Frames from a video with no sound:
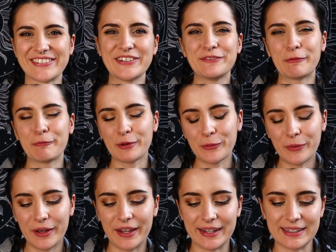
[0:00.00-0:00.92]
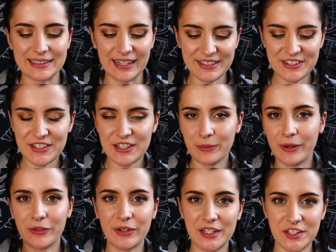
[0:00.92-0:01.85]
group number one. Let's see
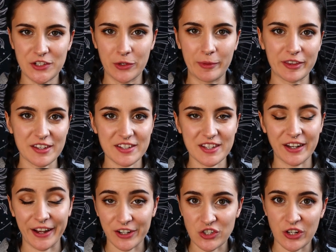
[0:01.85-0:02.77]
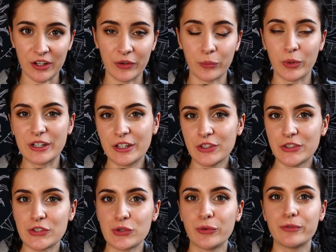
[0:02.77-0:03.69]
what you need to know about this connection. We're gonna
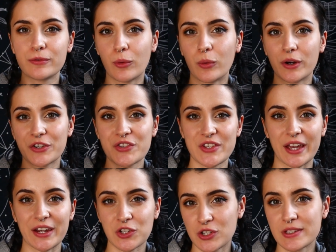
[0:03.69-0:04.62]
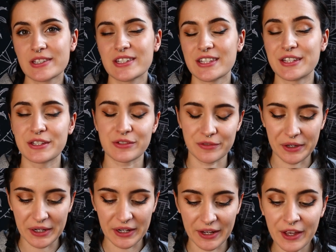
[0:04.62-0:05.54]
do four sections to this
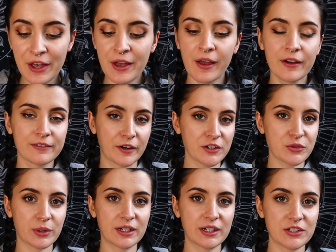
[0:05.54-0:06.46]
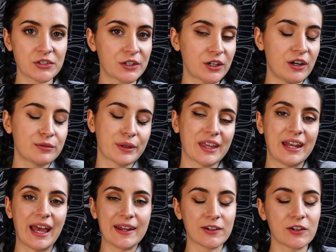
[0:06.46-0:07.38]
reading. First, we're gonna start off with
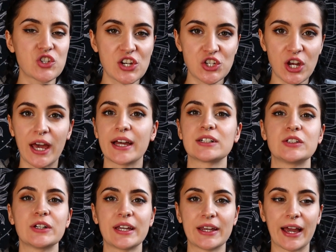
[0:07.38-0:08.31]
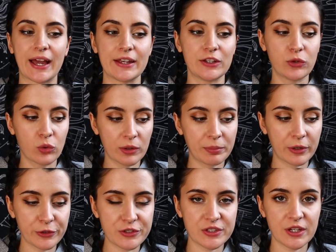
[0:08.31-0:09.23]
an energy check, looking at your
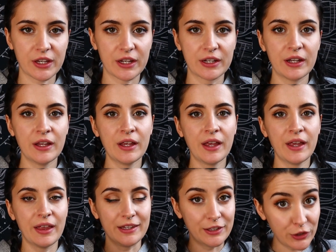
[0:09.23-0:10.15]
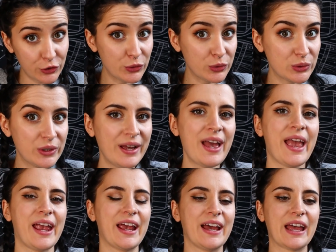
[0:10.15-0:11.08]
person, you,
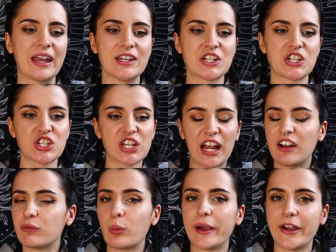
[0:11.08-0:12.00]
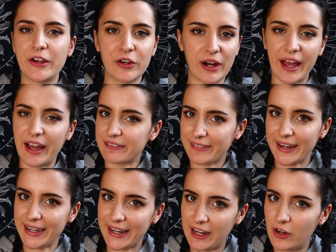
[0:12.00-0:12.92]
and just kind of where you're at
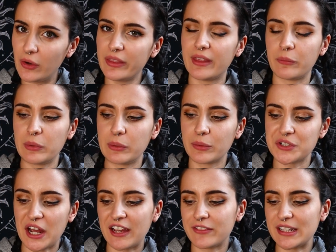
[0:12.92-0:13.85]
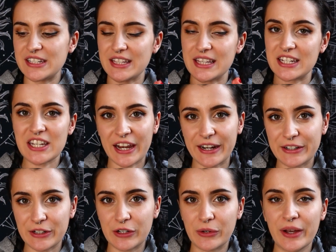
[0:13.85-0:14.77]
right now. Then we will dive into the
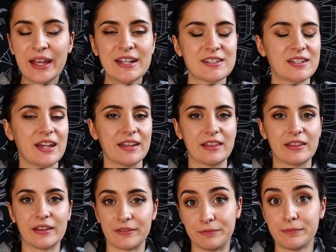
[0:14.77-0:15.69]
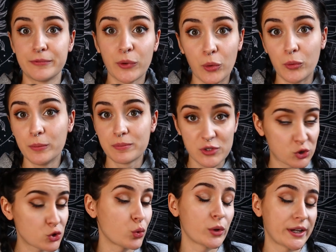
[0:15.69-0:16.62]
tarot to get the full
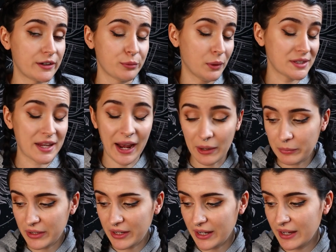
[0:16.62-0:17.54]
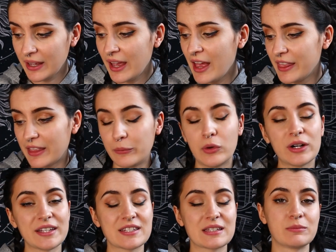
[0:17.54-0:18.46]
story of what's happening. Then
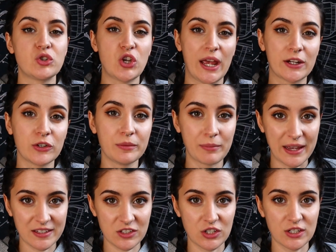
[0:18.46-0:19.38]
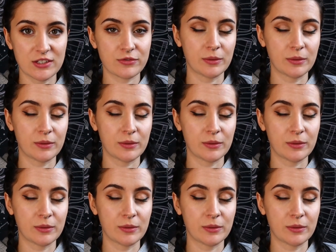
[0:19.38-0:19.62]
we'll get some channeled messages